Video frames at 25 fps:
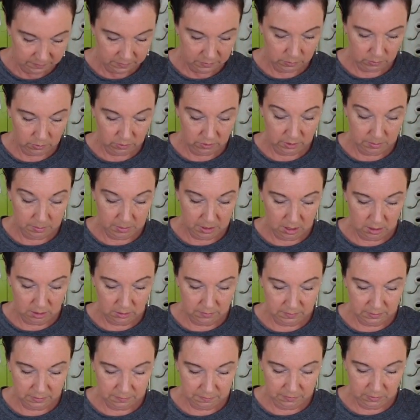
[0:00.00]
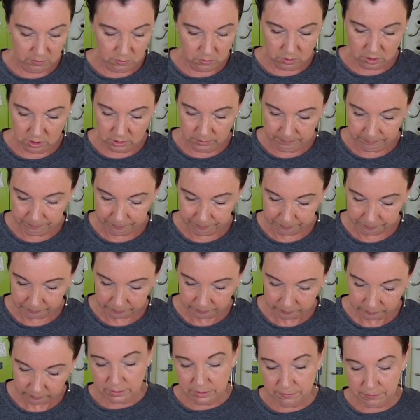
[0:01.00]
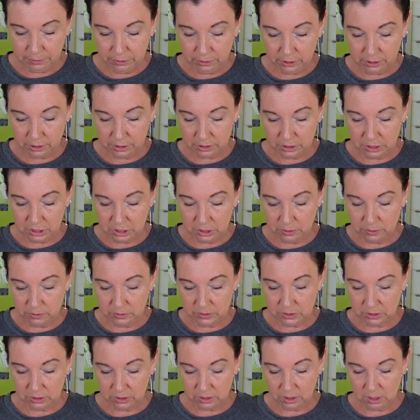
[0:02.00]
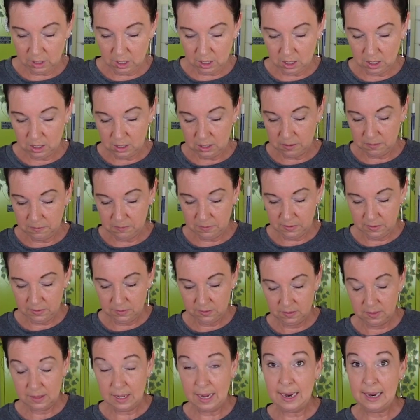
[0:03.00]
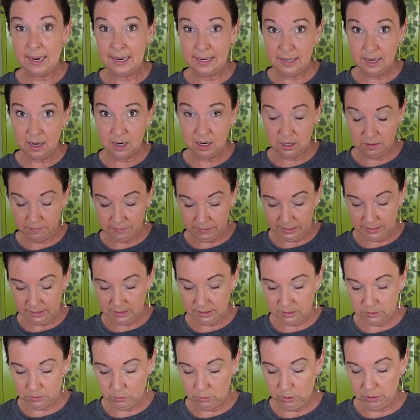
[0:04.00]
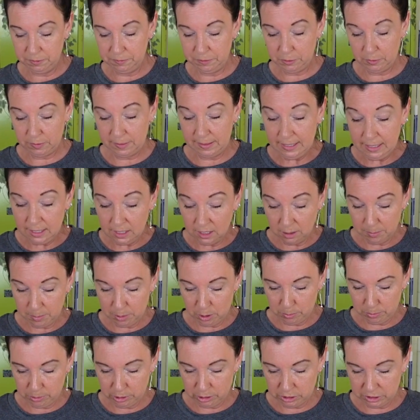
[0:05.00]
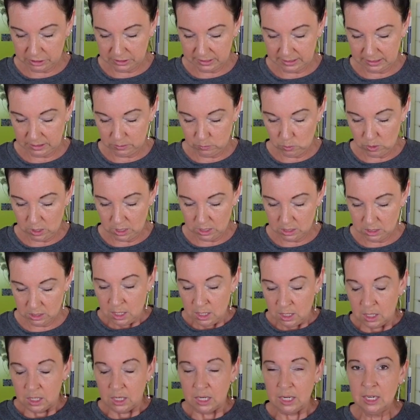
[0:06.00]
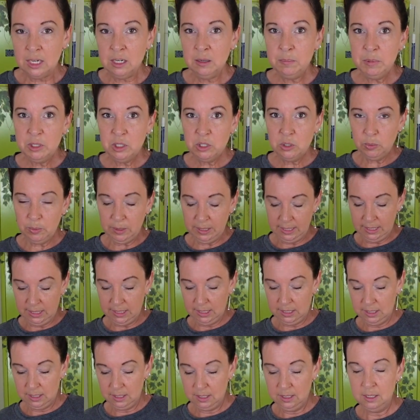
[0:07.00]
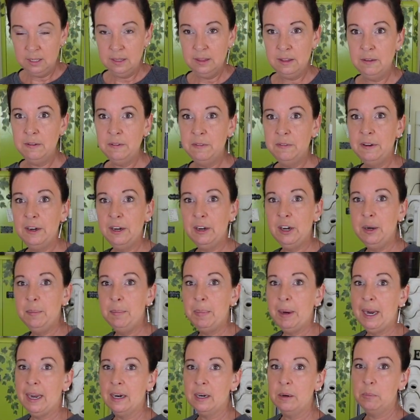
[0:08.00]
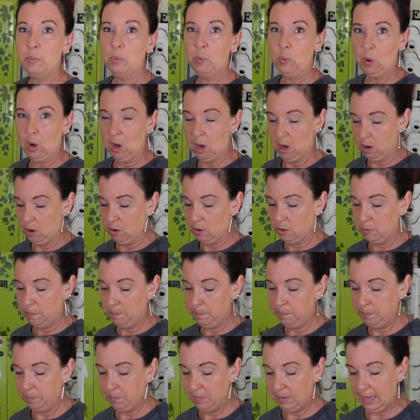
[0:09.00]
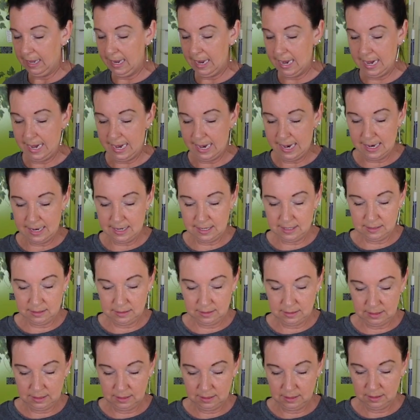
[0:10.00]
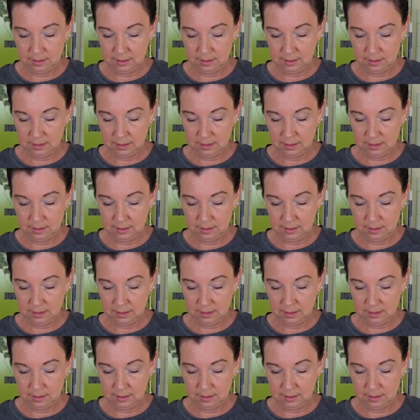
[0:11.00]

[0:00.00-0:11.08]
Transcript: throw them all over the floor. If you're a user of the Iharvest, or if you're thinking about purchasing one, in between the very bottom row and